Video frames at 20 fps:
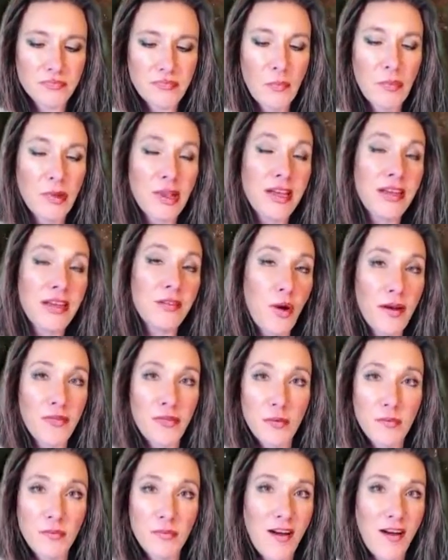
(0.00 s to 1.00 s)
please write
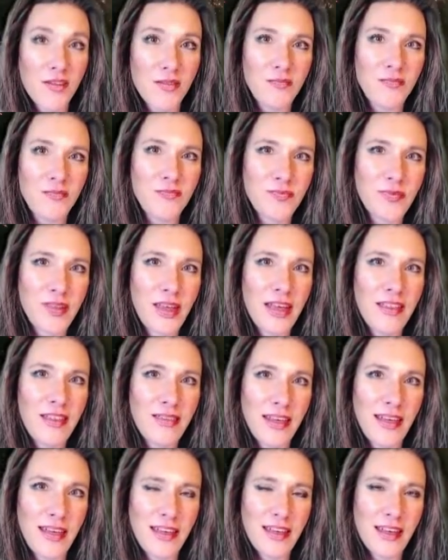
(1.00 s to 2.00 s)
them down in
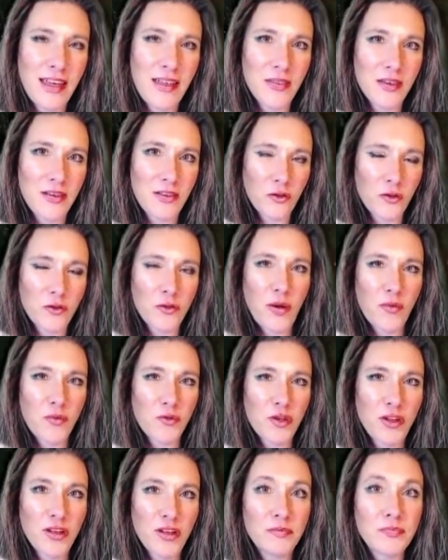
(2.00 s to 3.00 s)
the
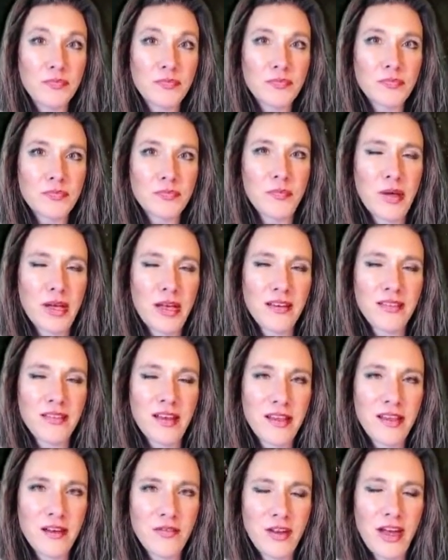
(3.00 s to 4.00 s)
description, because I'd
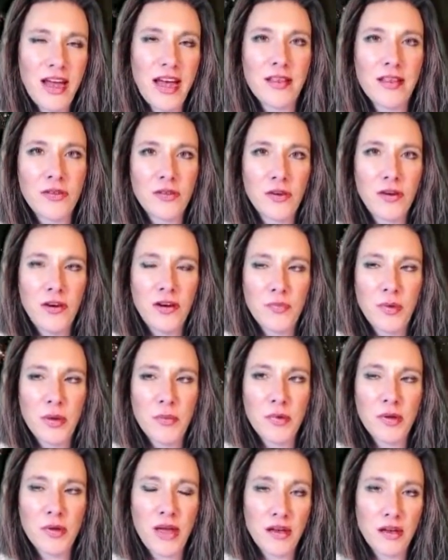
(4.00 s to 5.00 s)
love to answer if
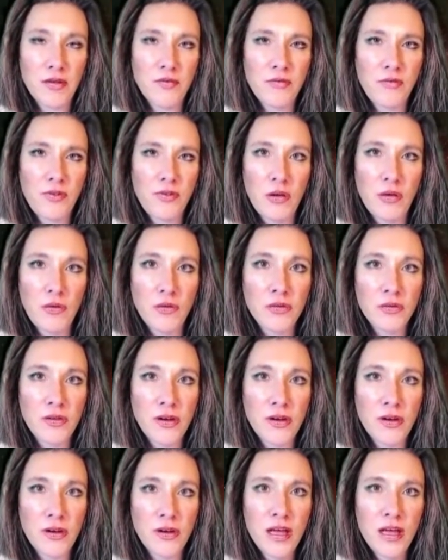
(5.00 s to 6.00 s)
people get confused.
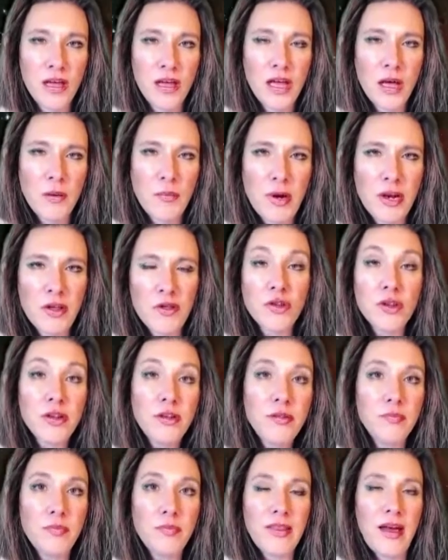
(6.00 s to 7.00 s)
But it
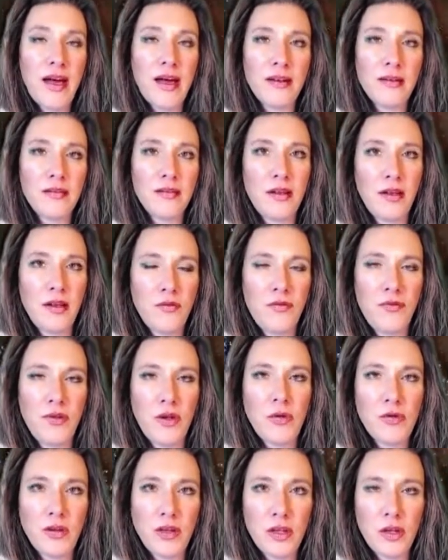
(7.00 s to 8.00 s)
shouldn't be that
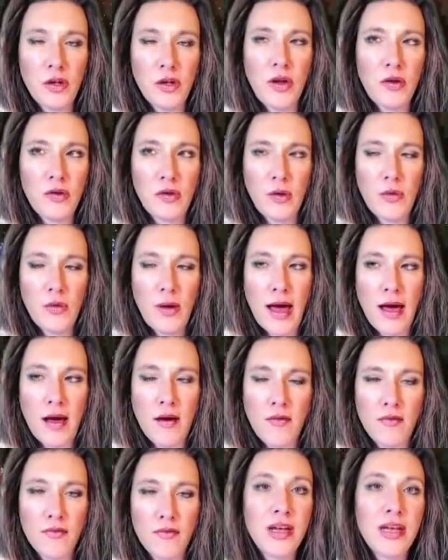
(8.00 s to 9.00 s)
confusing. You
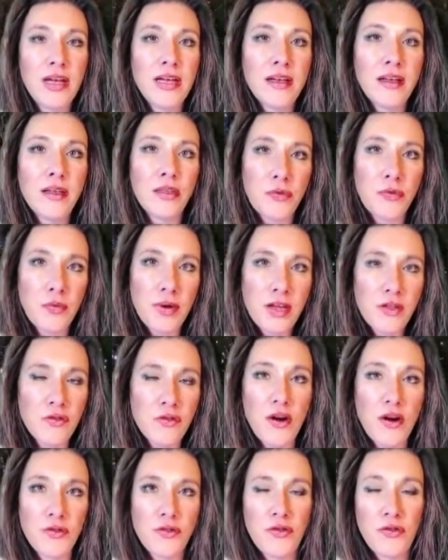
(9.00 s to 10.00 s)
have 3
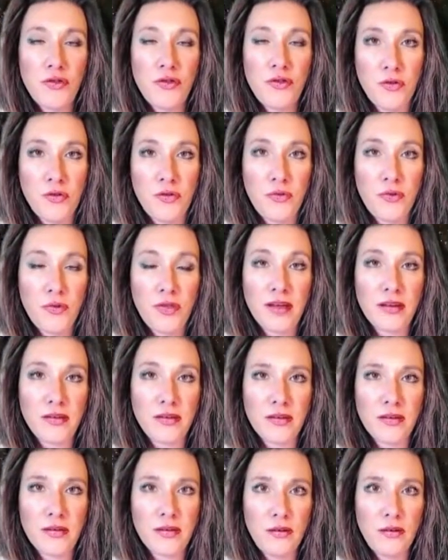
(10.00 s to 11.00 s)
charts you use for this.
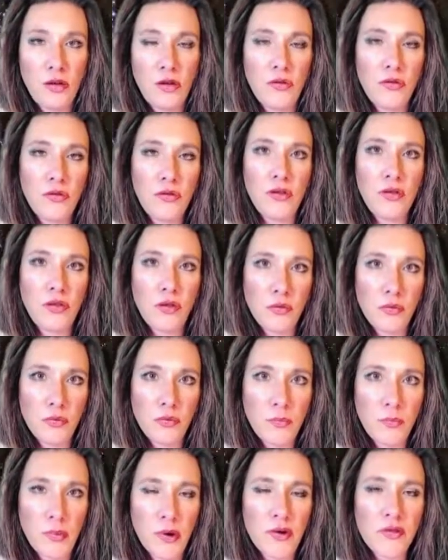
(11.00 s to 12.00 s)

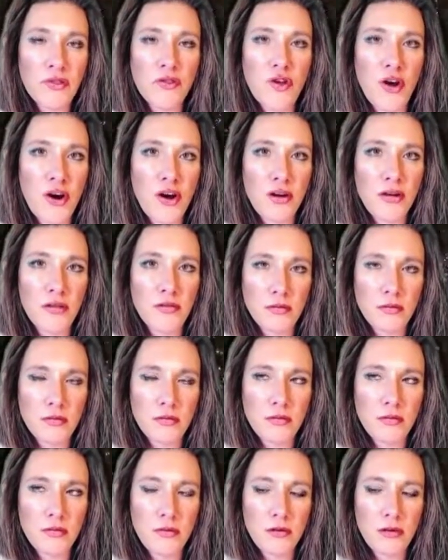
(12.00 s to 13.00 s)
The birth chart,
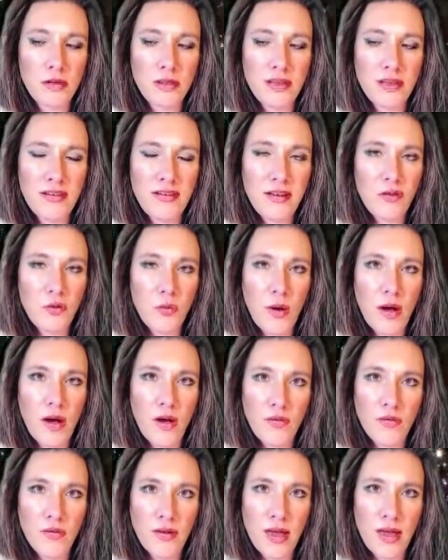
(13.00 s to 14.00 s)
the
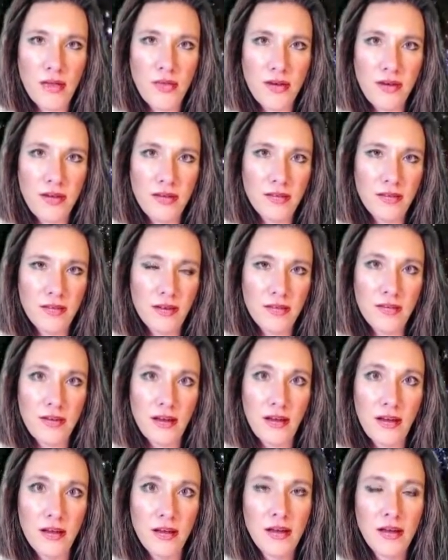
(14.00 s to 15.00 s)
D12, and the
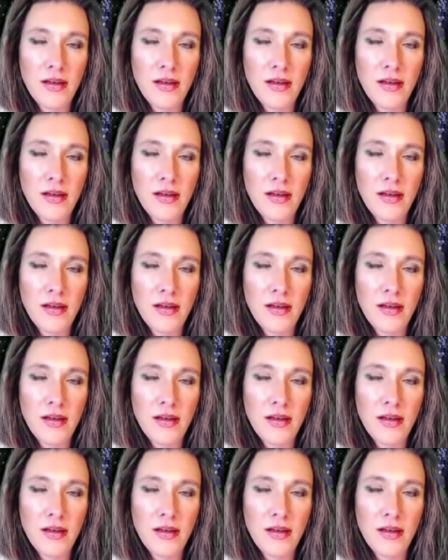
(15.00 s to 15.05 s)
D60.